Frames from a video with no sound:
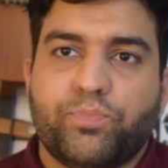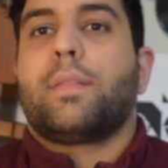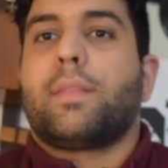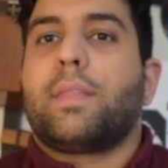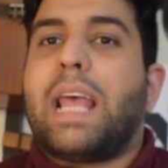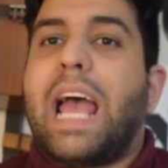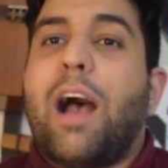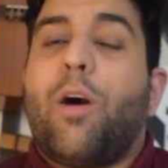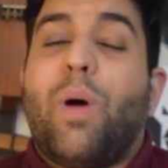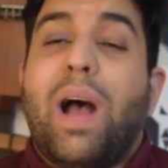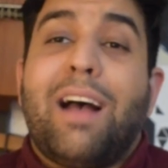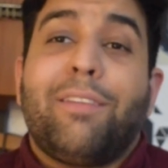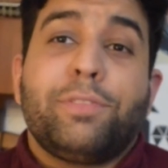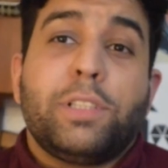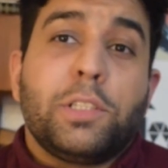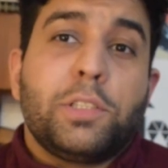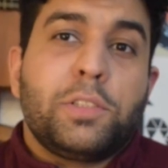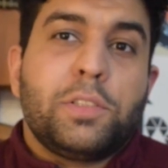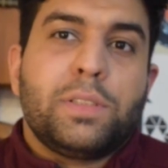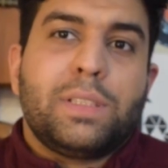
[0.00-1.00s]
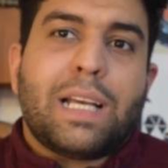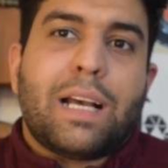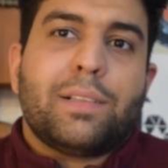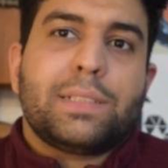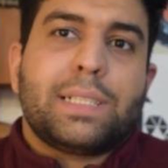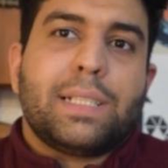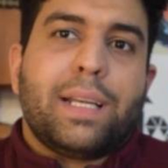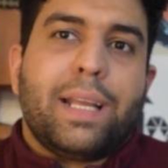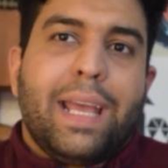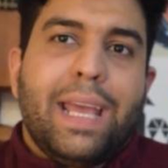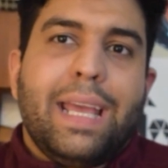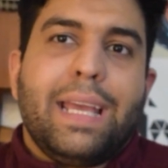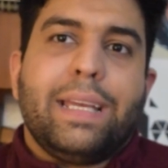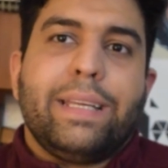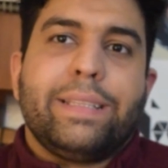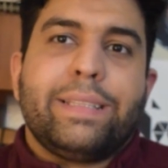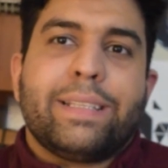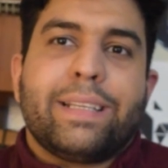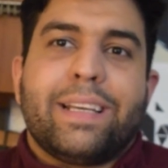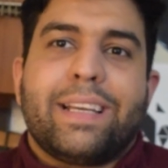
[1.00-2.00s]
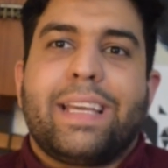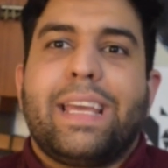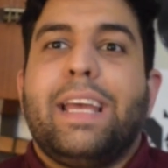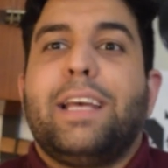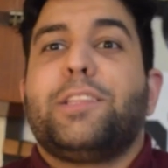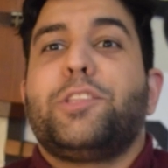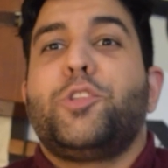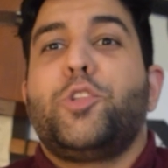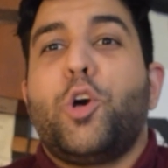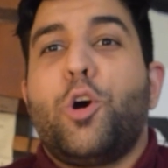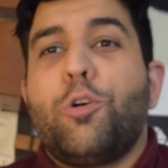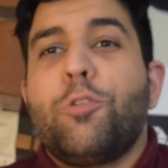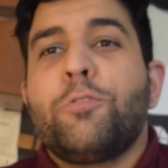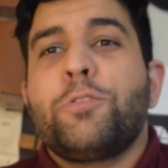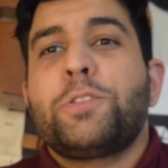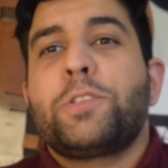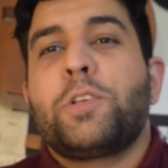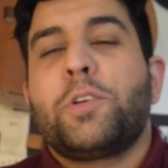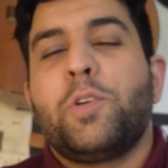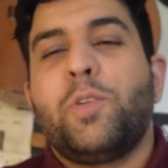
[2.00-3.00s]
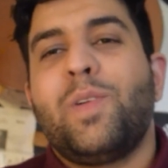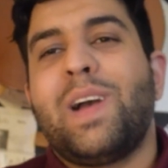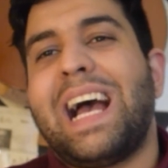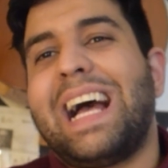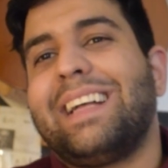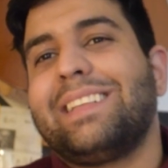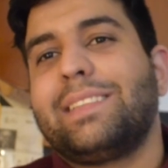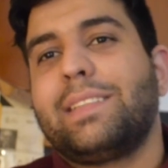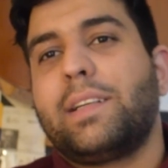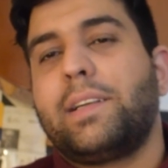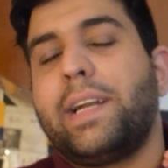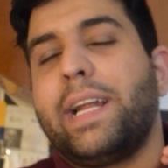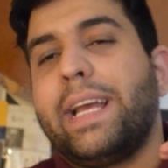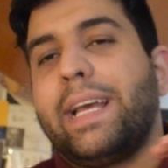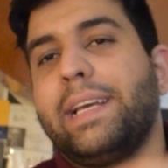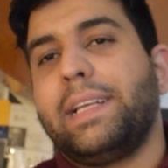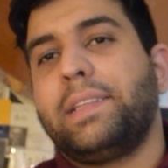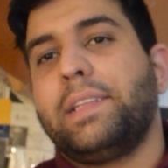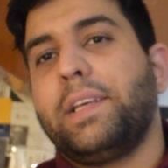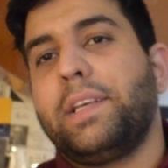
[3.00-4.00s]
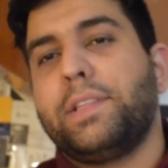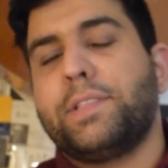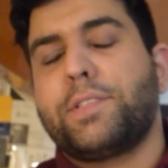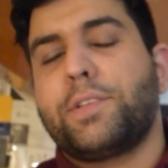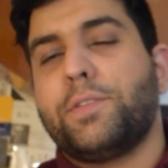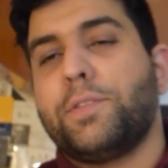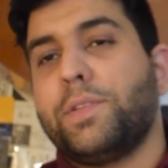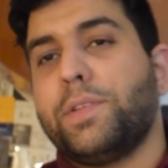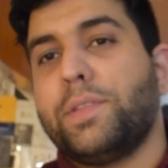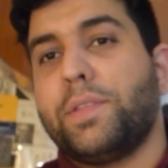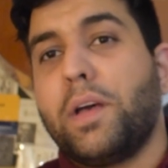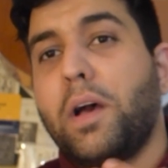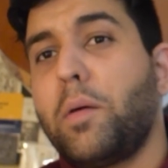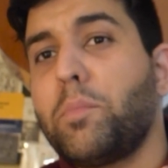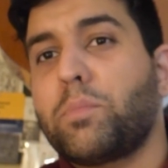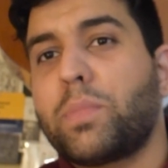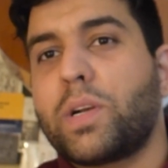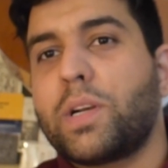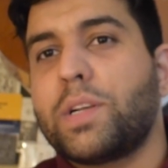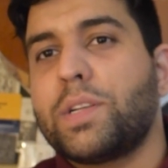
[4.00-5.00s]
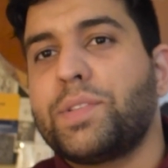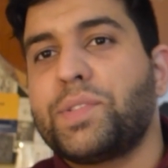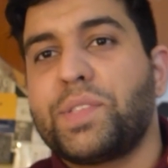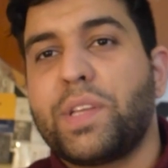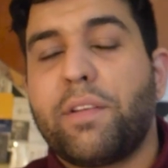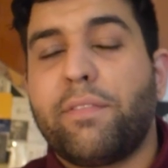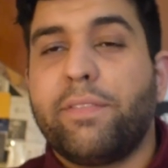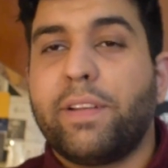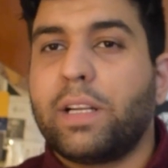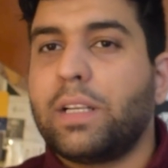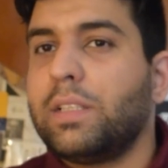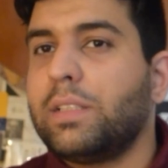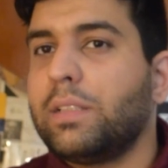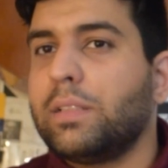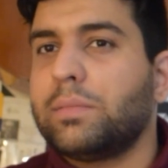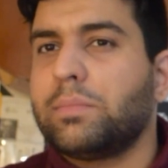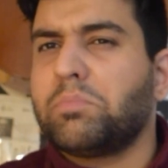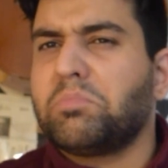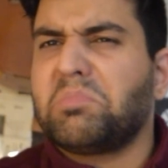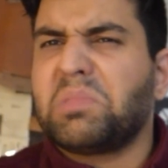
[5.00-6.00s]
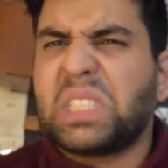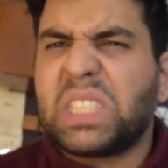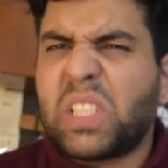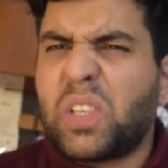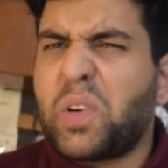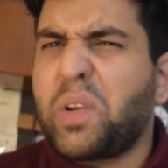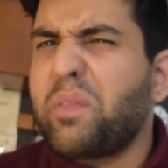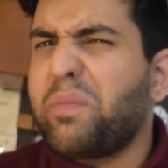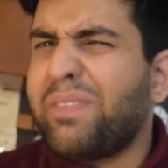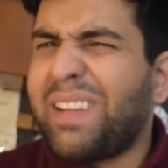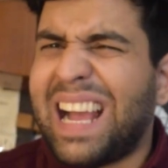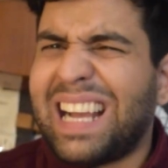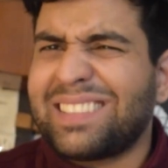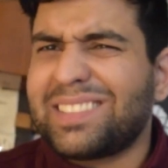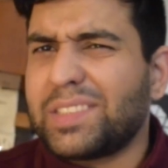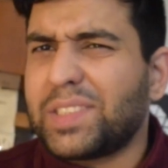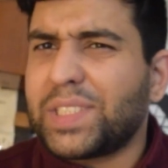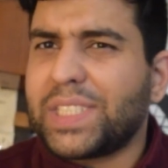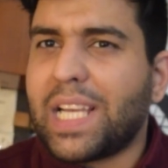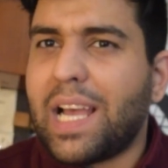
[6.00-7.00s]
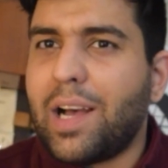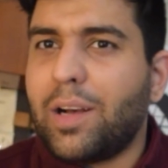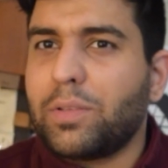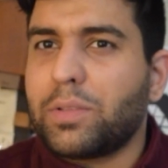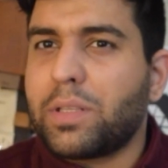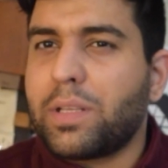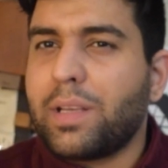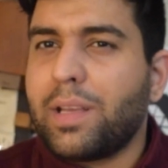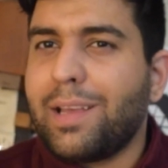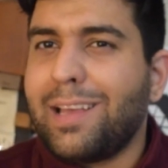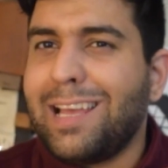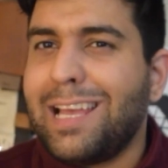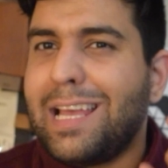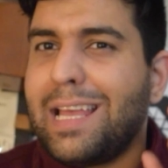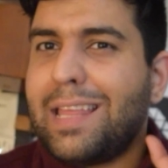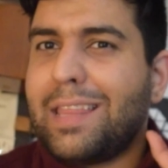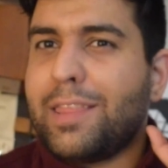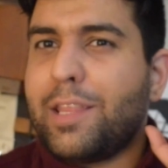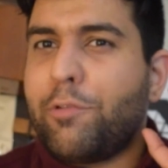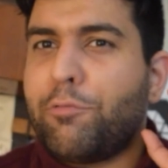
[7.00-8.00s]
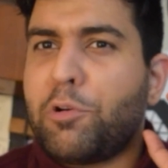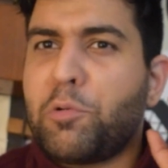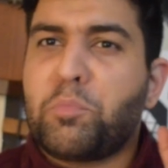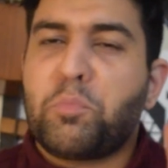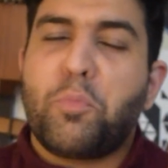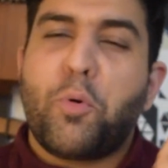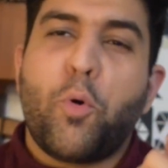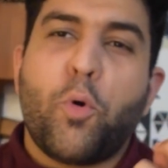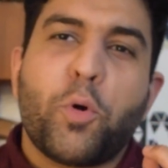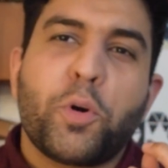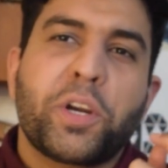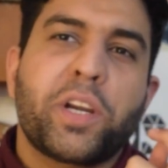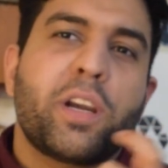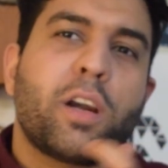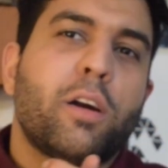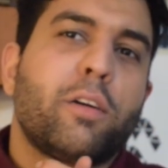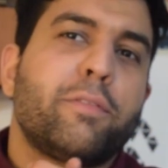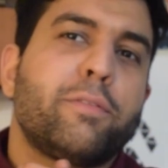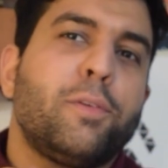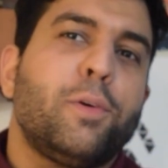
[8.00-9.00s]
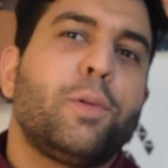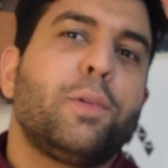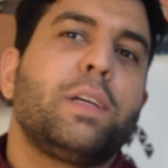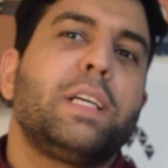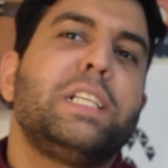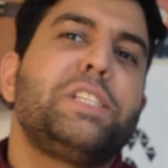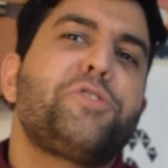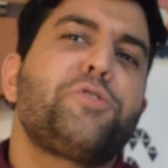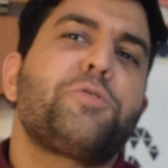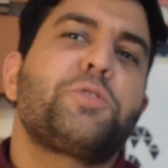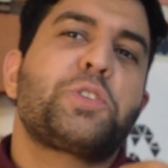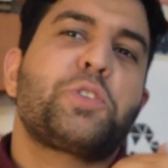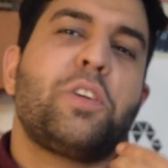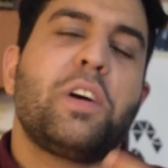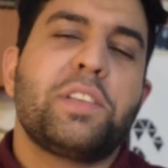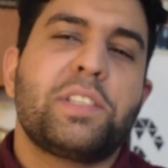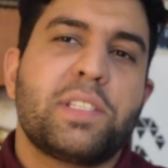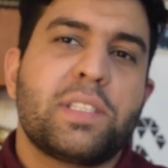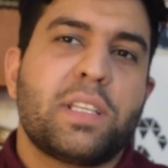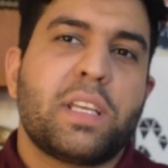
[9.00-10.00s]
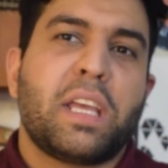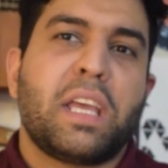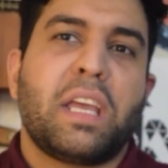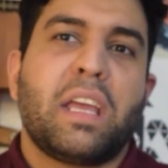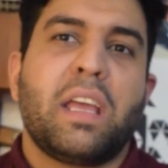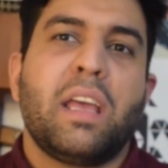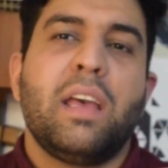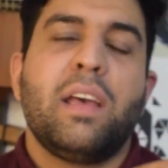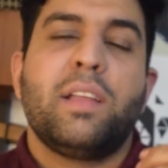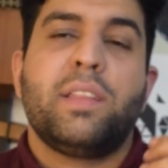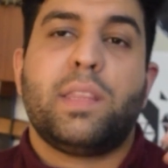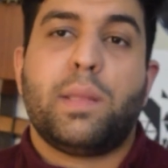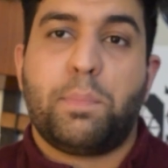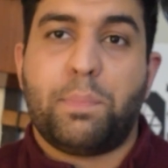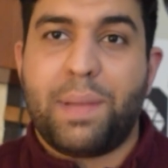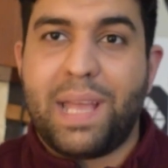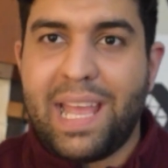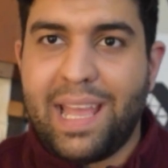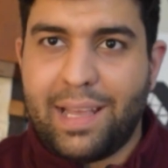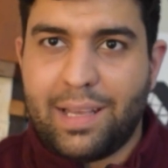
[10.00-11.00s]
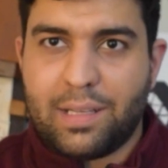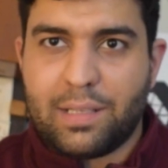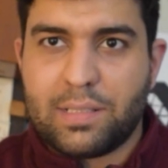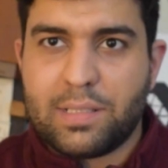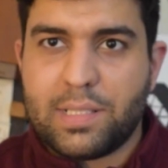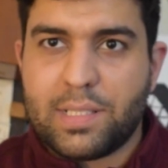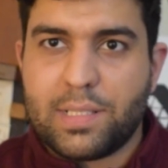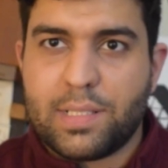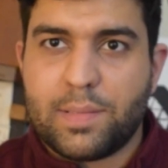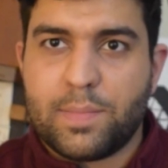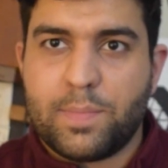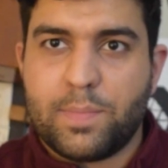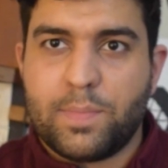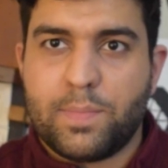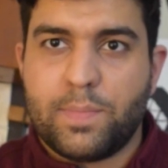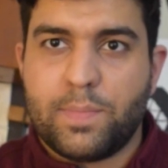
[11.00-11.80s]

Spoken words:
Now, after 2008, again, those who had their head into the numbers, they figured certain factors out. And they were more careful into trusting the banks.